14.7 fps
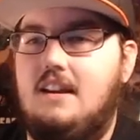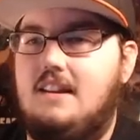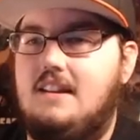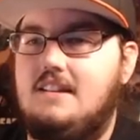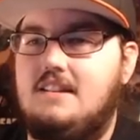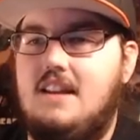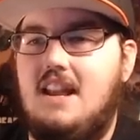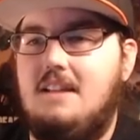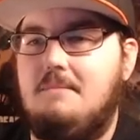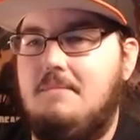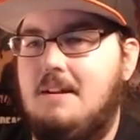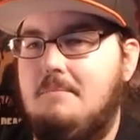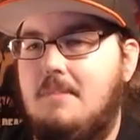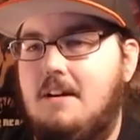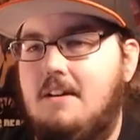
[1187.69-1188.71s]
he's got to
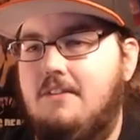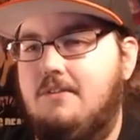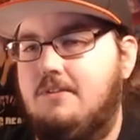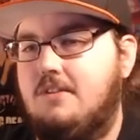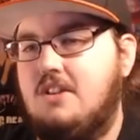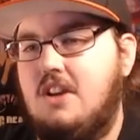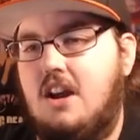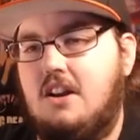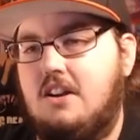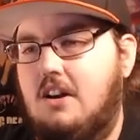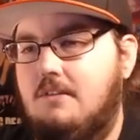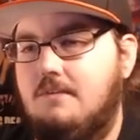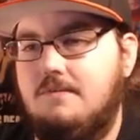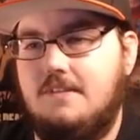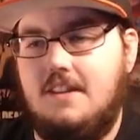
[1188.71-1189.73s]
be above
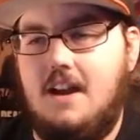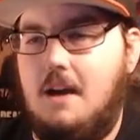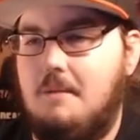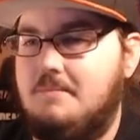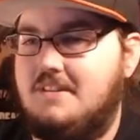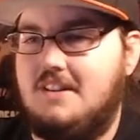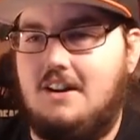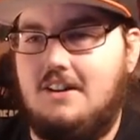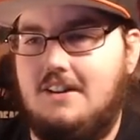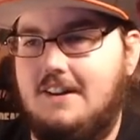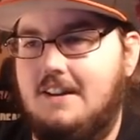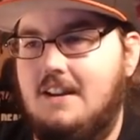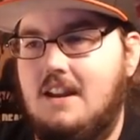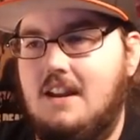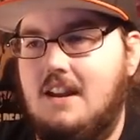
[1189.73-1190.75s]
Jocko. I'm
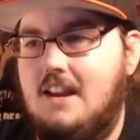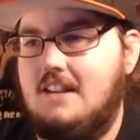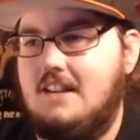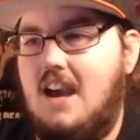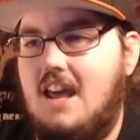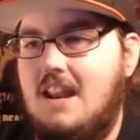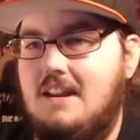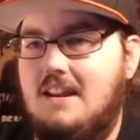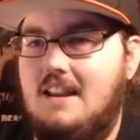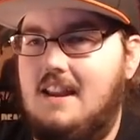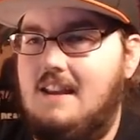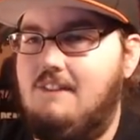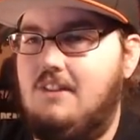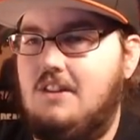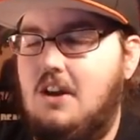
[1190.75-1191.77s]
sorry. He's got to,
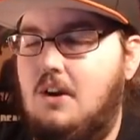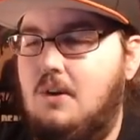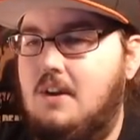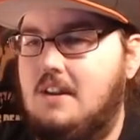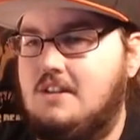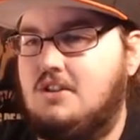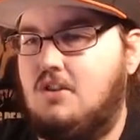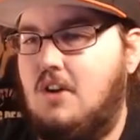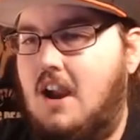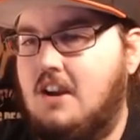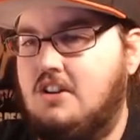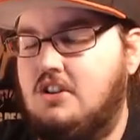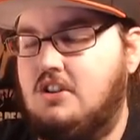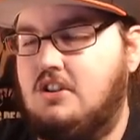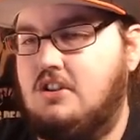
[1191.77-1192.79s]
even though he's
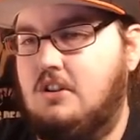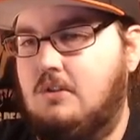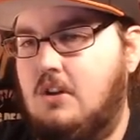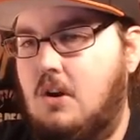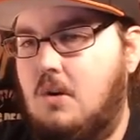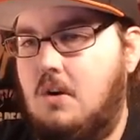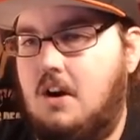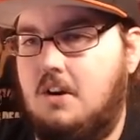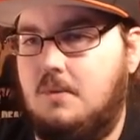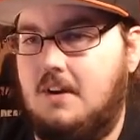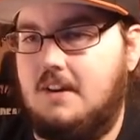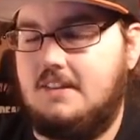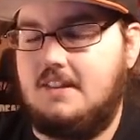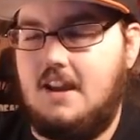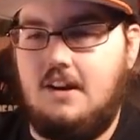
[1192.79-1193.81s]
trash suit Gohan
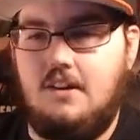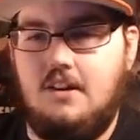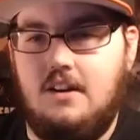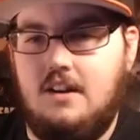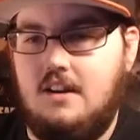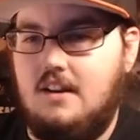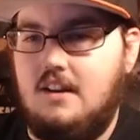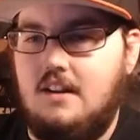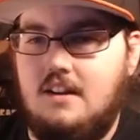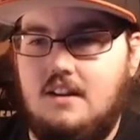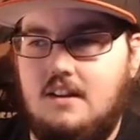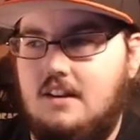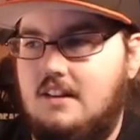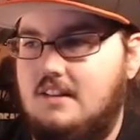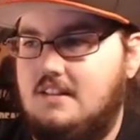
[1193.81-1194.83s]
right there.
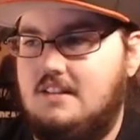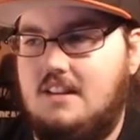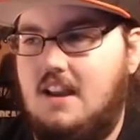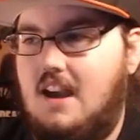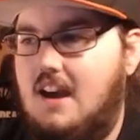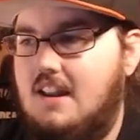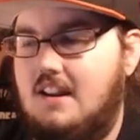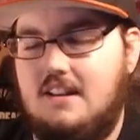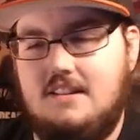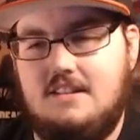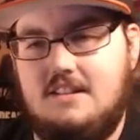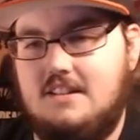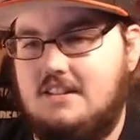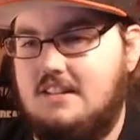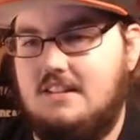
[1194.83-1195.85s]
He's
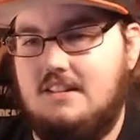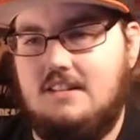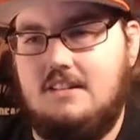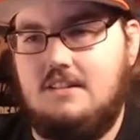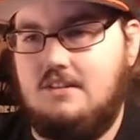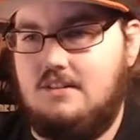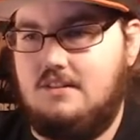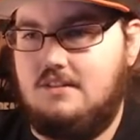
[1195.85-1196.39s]
just, no.